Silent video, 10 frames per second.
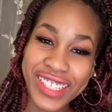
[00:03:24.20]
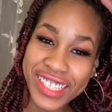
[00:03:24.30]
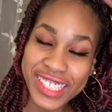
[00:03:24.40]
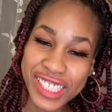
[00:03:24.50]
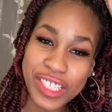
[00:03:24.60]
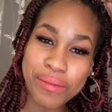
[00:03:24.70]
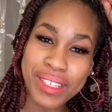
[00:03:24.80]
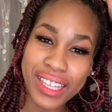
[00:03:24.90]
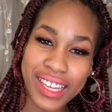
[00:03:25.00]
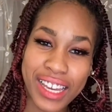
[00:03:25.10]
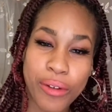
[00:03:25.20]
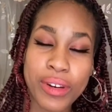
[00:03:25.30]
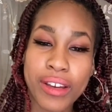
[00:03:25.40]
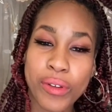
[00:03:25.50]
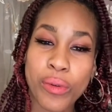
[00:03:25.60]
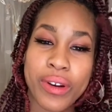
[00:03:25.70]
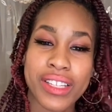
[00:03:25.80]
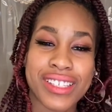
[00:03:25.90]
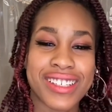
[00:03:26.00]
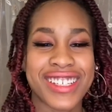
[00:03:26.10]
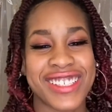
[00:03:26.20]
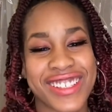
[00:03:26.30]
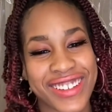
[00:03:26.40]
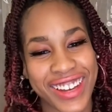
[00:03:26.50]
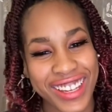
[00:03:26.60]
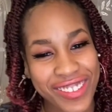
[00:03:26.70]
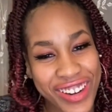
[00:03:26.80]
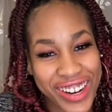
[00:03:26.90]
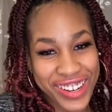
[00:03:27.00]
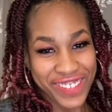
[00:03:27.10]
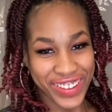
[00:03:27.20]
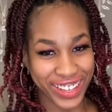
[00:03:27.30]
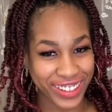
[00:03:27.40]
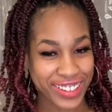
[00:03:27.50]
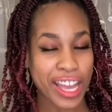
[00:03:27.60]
this gives me like, I would definitely wear it to, because you know, I love Carnival.